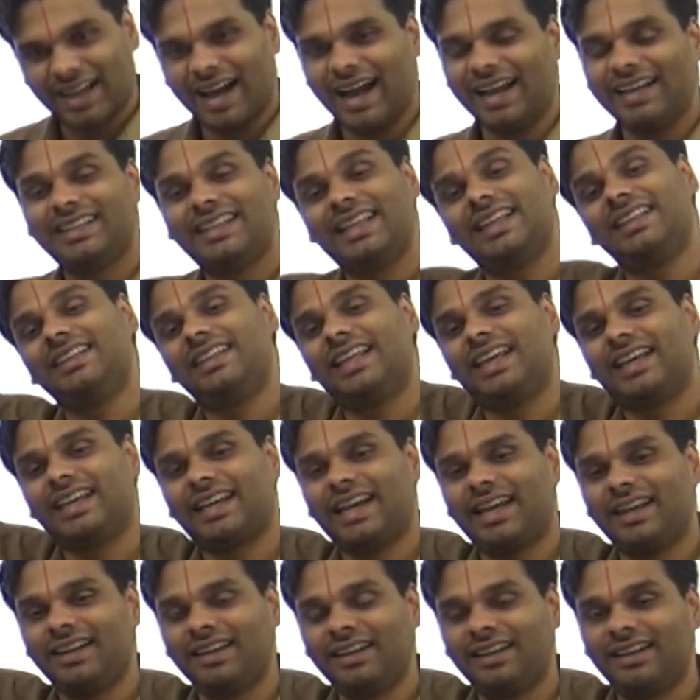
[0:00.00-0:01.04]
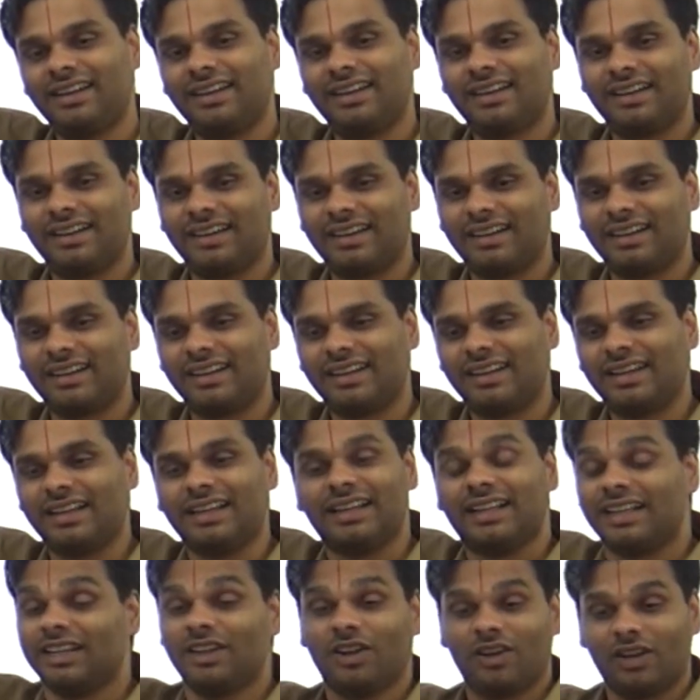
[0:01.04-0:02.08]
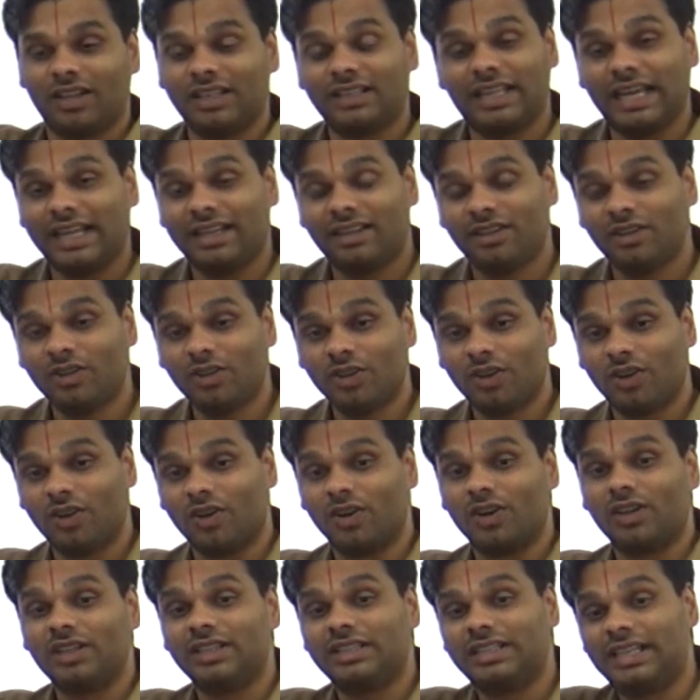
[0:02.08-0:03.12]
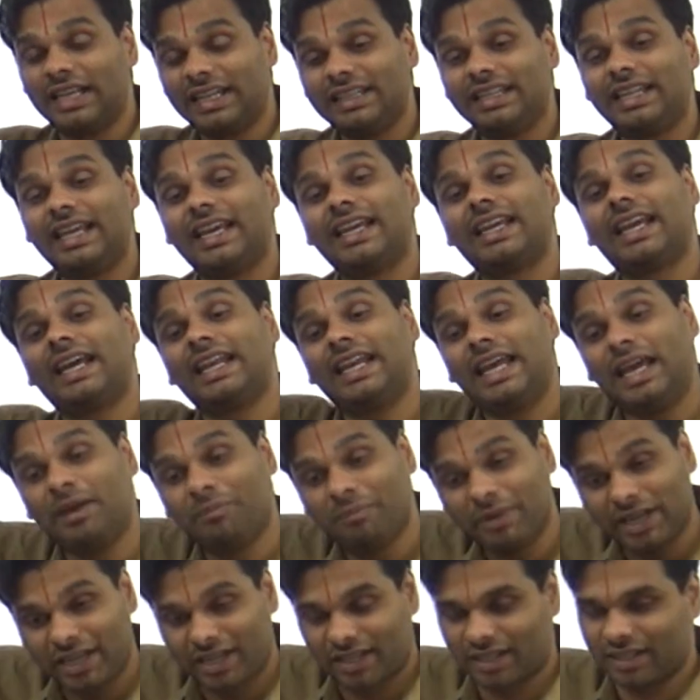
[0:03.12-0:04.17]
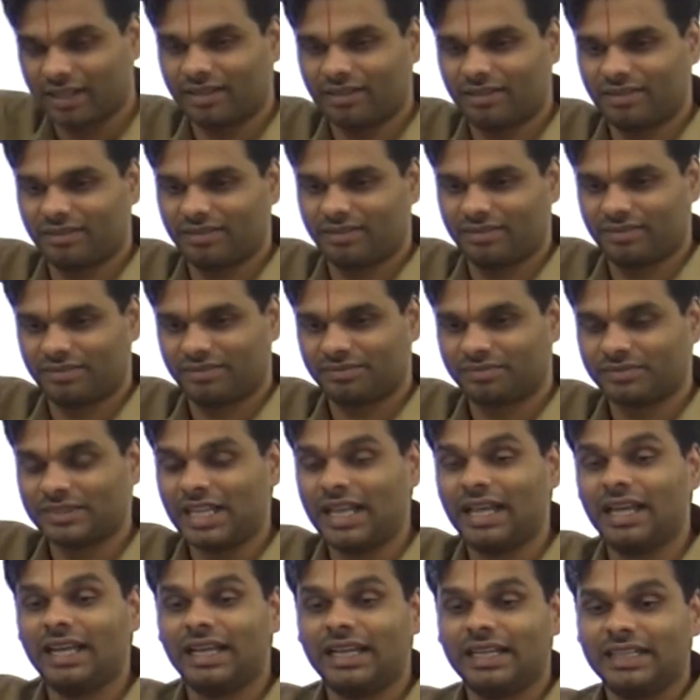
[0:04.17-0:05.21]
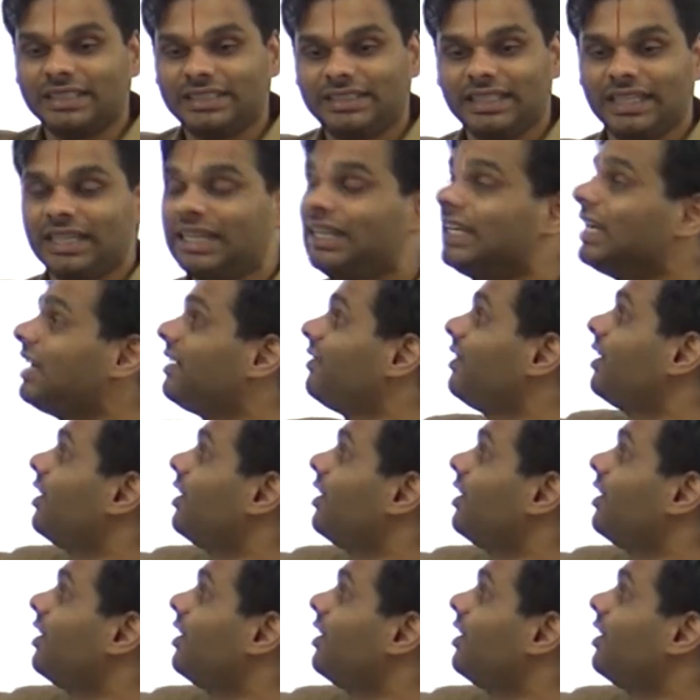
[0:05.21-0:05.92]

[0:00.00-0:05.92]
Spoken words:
and then they can then they can emit. See, here